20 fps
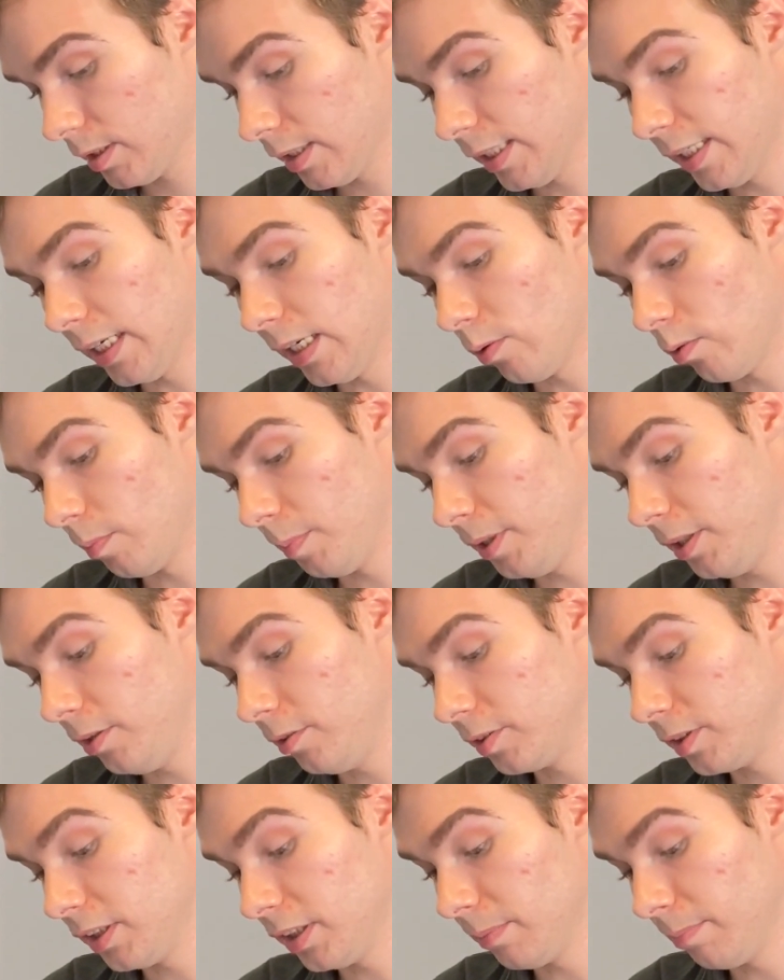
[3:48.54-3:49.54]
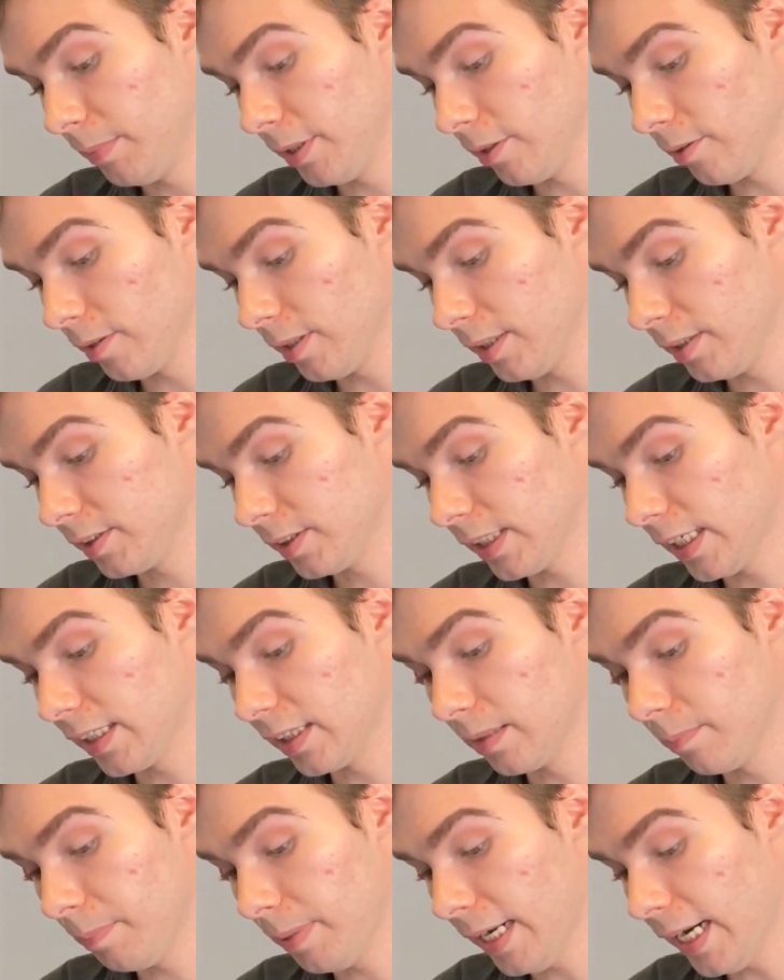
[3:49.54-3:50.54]
And I will be using the mirror inside
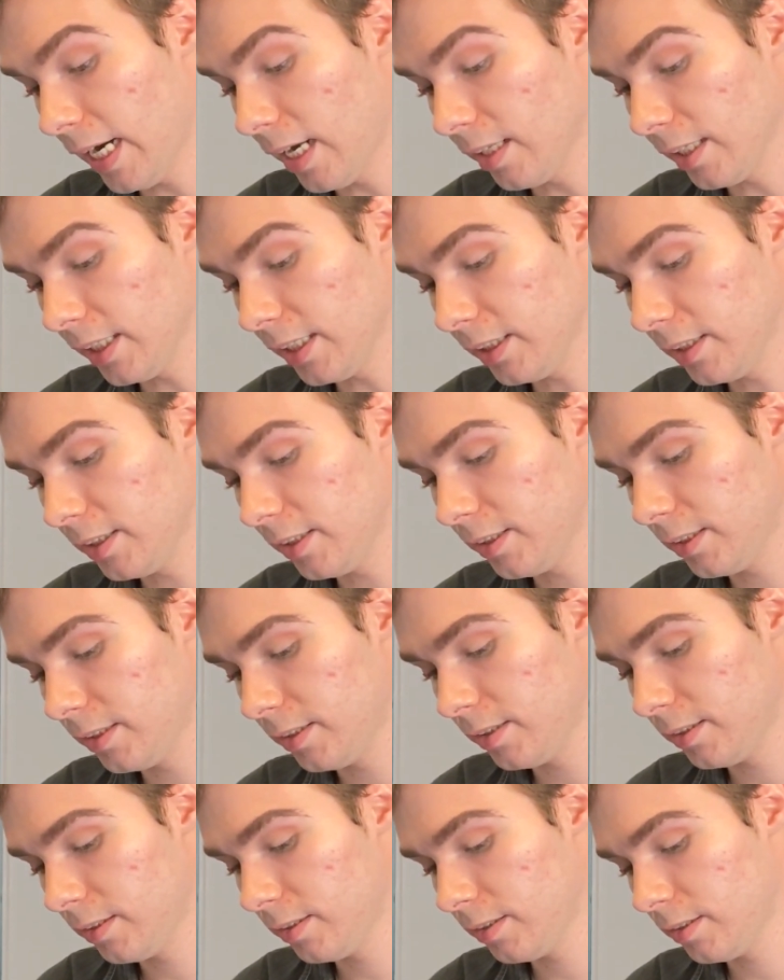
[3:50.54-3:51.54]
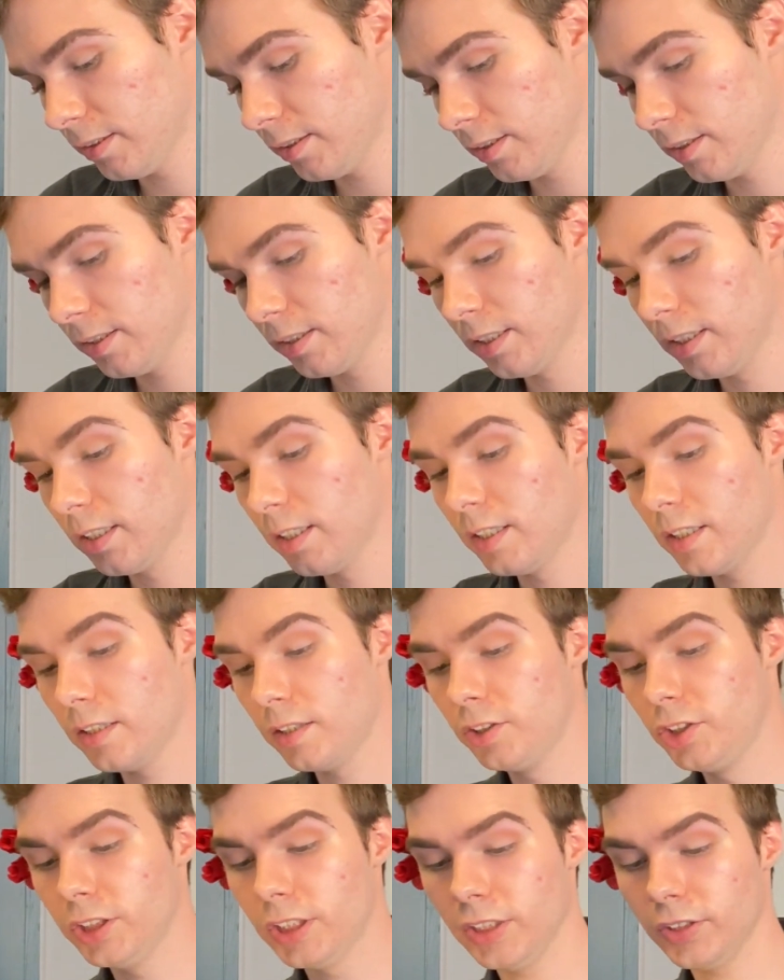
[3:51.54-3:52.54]
the palette
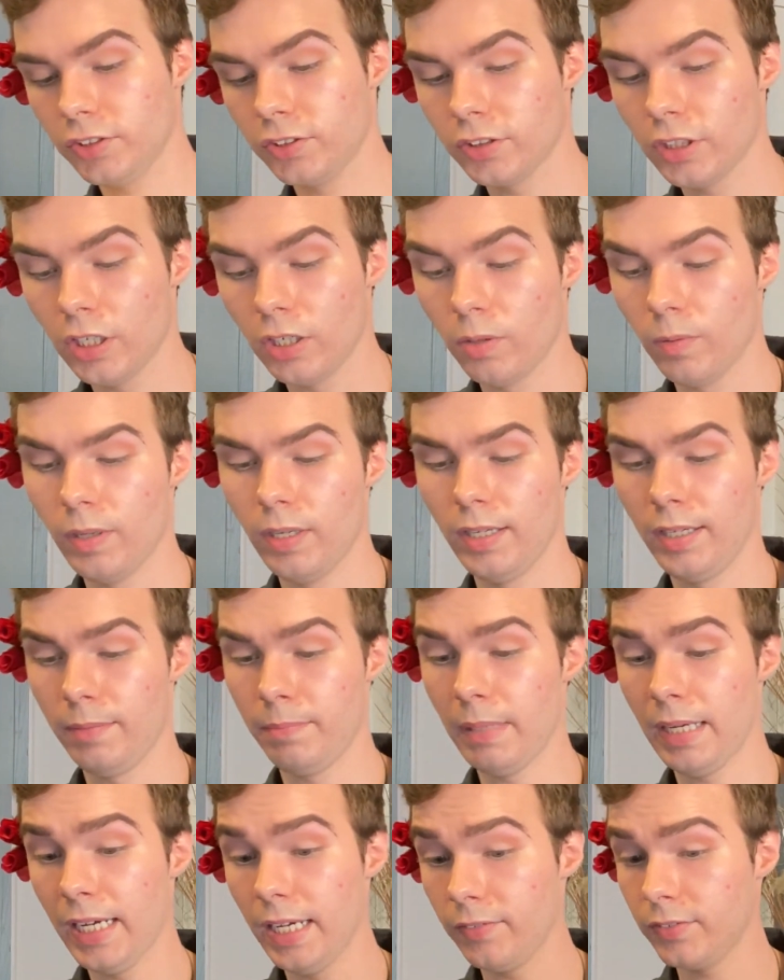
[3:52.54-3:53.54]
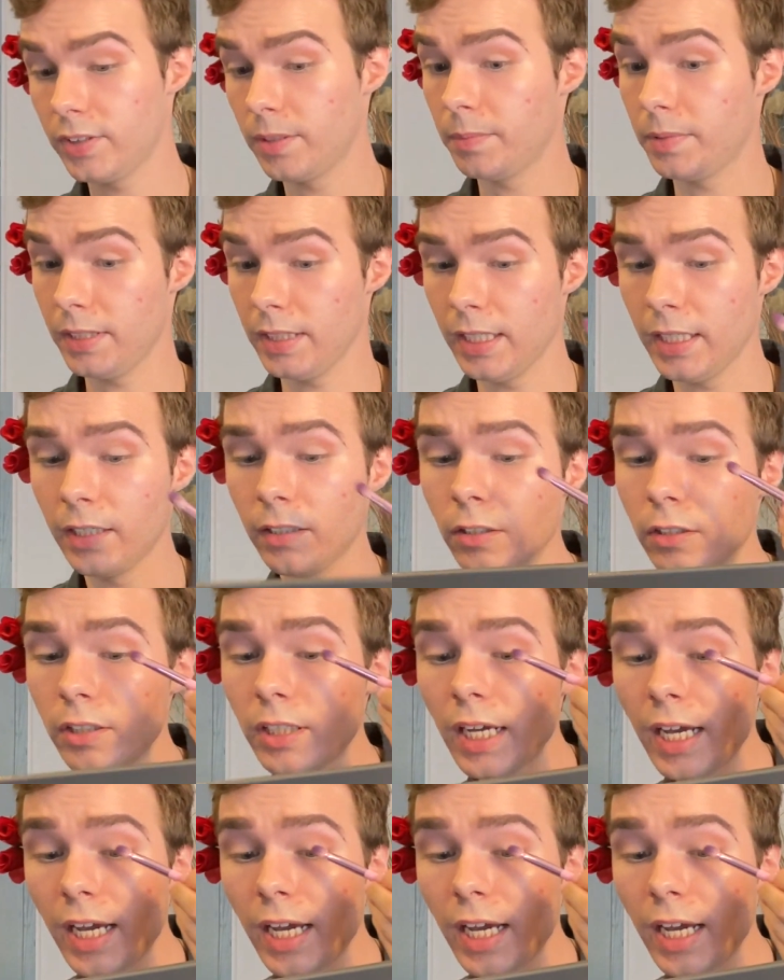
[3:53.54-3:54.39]
just so I have something I can look